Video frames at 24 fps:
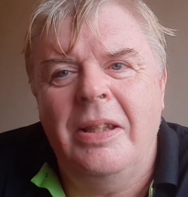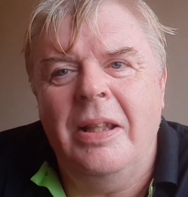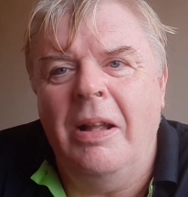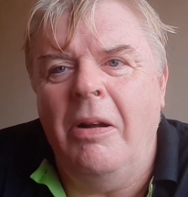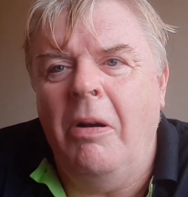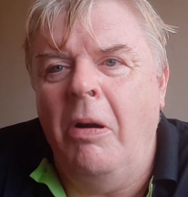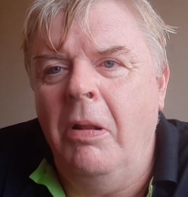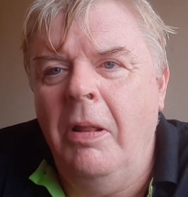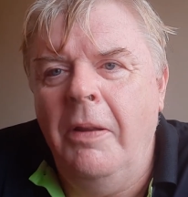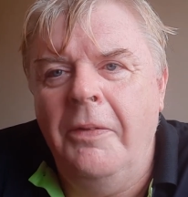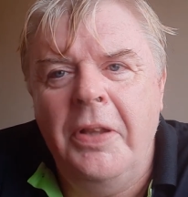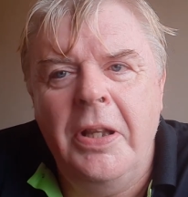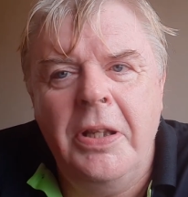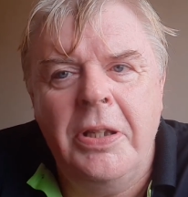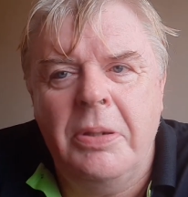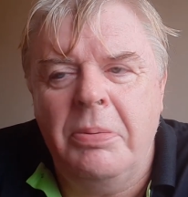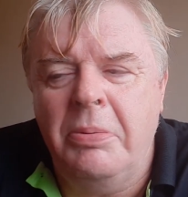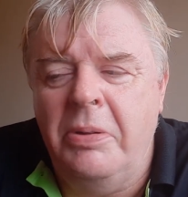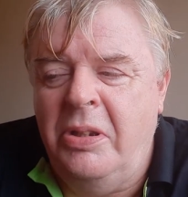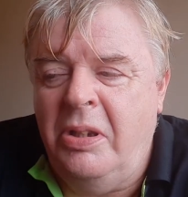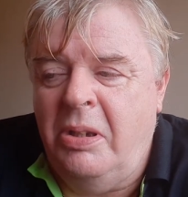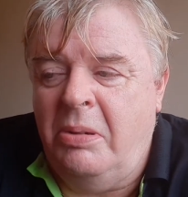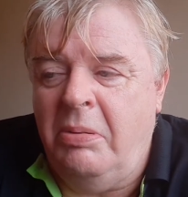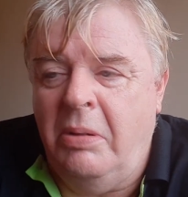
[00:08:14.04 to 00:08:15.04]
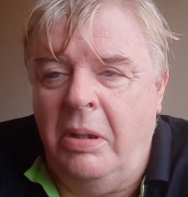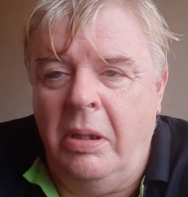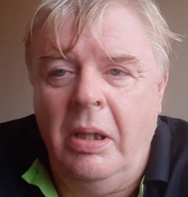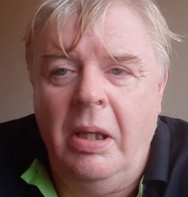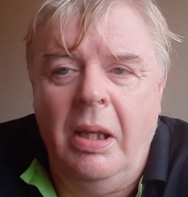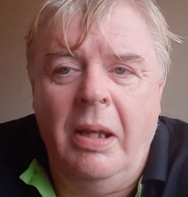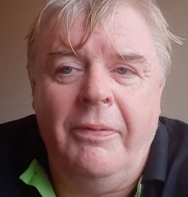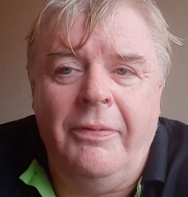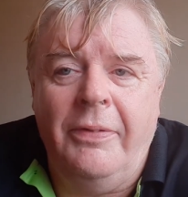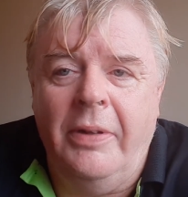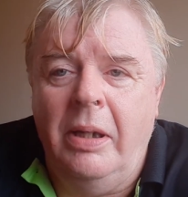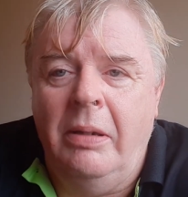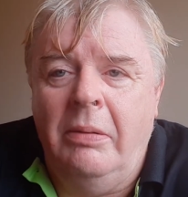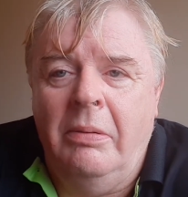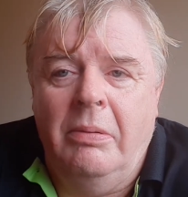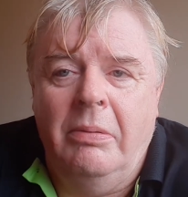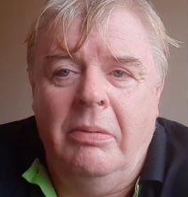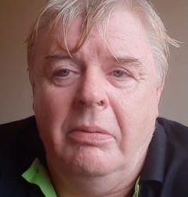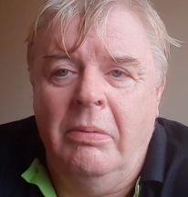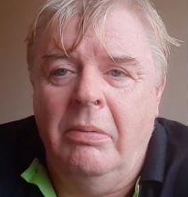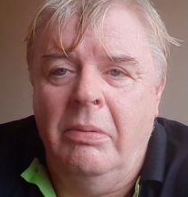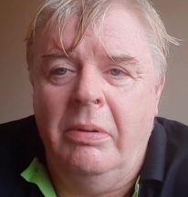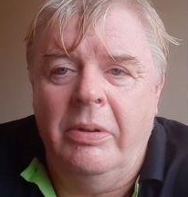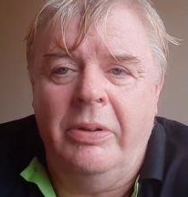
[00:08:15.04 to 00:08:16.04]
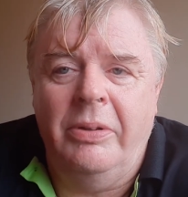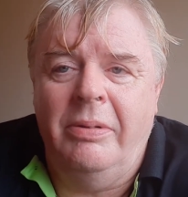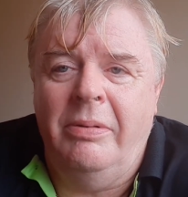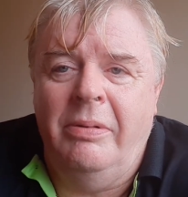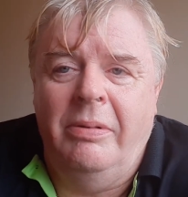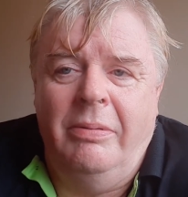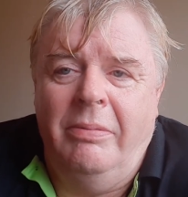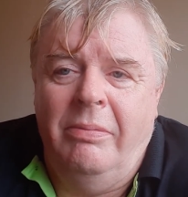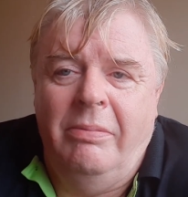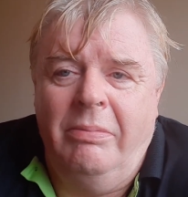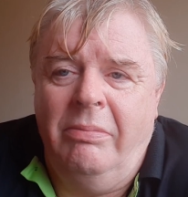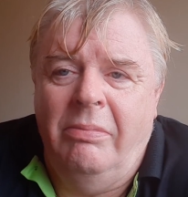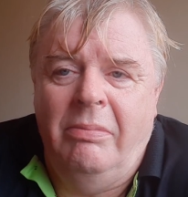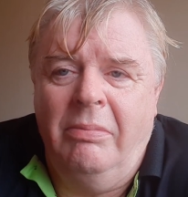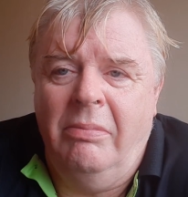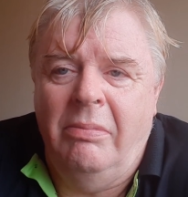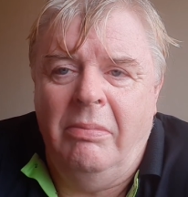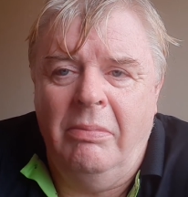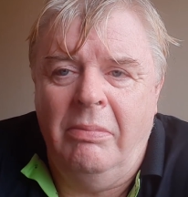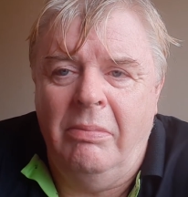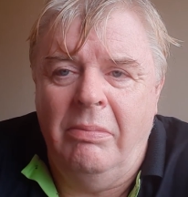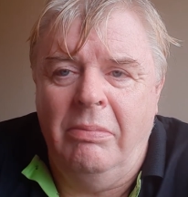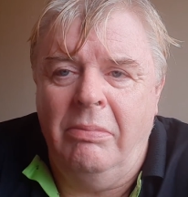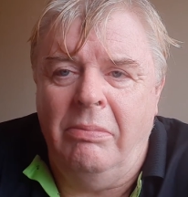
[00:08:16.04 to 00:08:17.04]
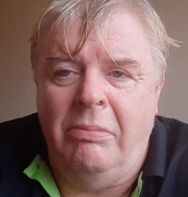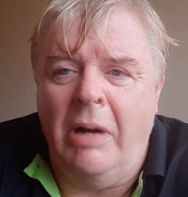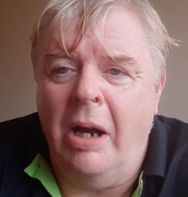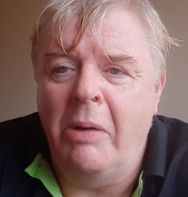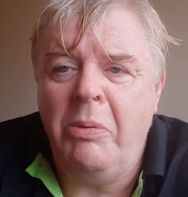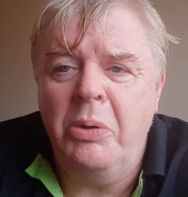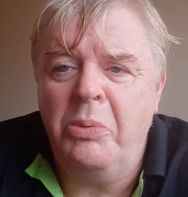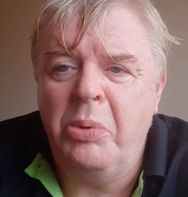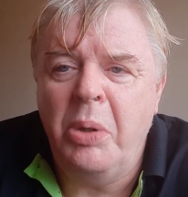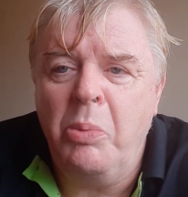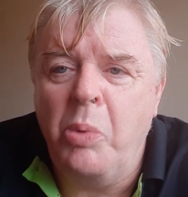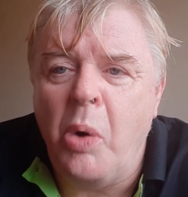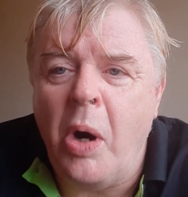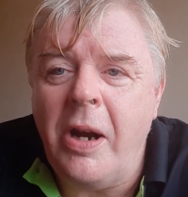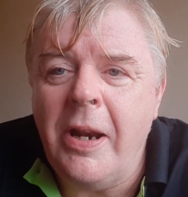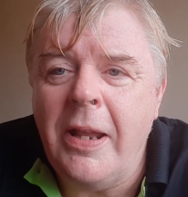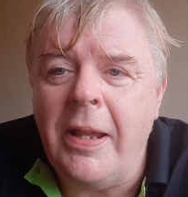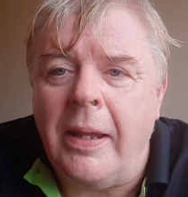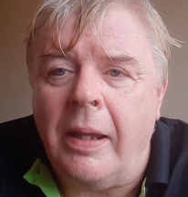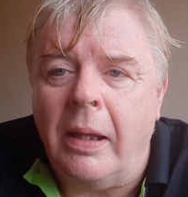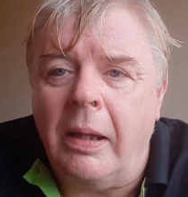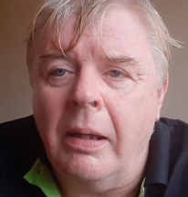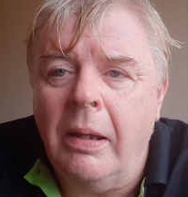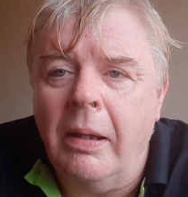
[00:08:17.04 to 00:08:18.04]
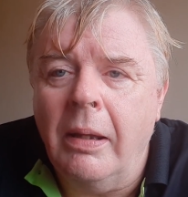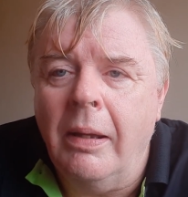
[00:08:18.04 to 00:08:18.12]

All of this, we just went, yeah, fine. Why would we worry?